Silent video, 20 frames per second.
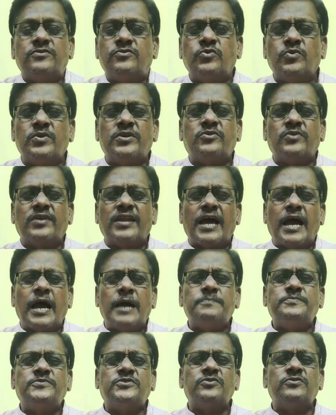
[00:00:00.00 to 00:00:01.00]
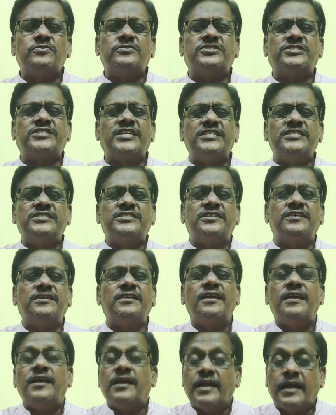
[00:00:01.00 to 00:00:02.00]
Do it to an absolute
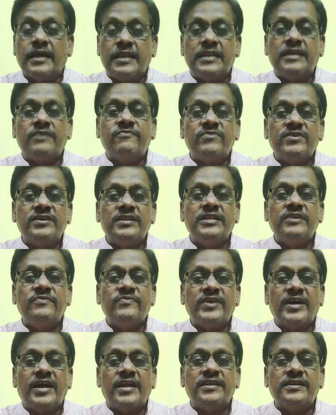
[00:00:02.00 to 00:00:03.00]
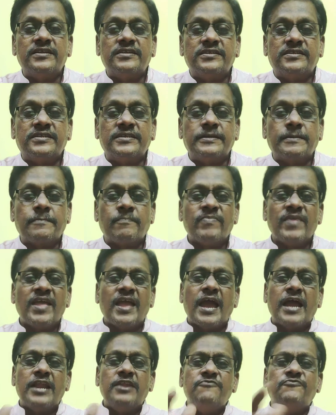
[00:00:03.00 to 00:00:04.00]
stranger and never leave your identity.
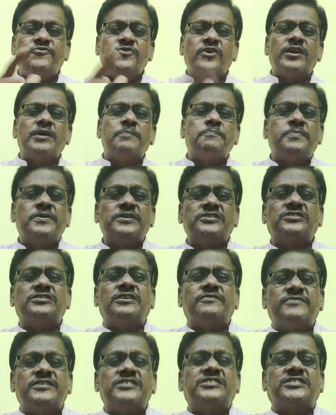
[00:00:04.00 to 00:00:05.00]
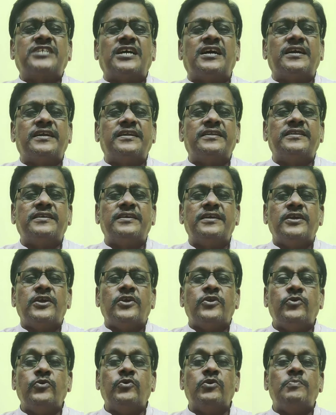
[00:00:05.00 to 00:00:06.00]
And if you are a person of this kind,
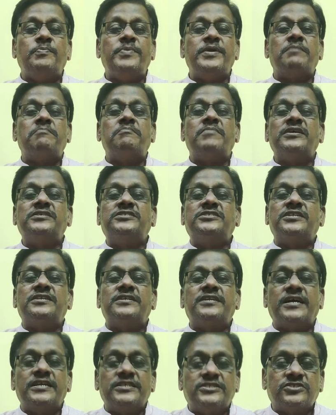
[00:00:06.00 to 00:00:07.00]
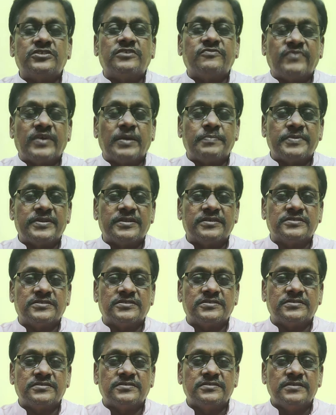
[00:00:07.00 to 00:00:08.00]
you will be a merchandiser of
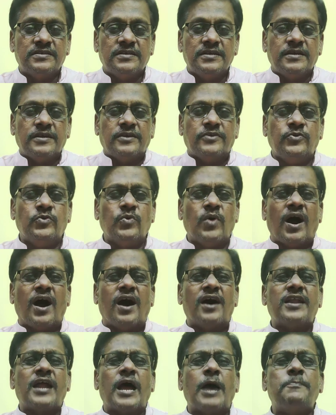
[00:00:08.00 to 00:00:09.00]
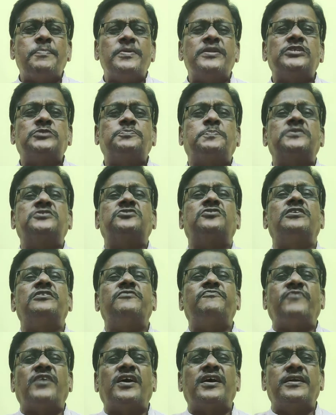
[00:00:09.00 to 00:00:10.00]
happiness. You are happiness
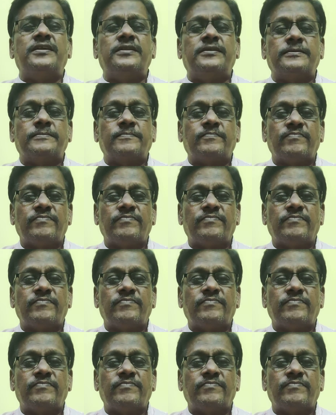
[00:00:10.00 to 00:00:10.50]
personified.